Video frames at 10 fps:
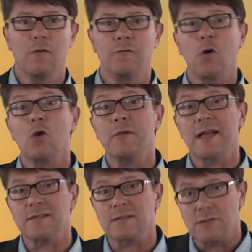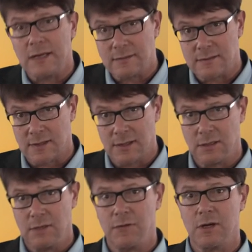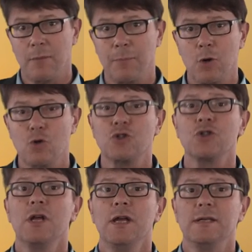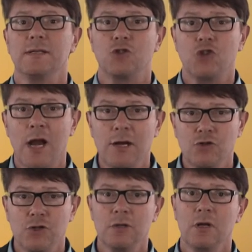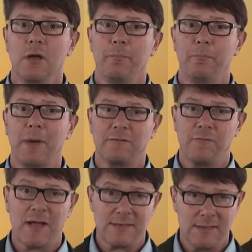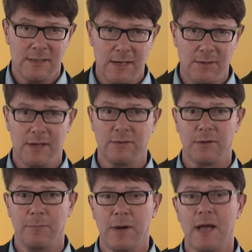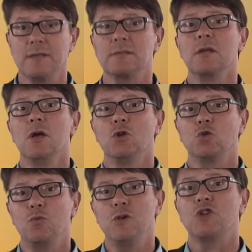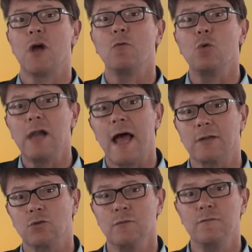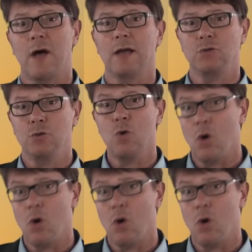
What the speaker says: following a strict scientific approach is a challenging but fascinating enterprise to which I would like to invite you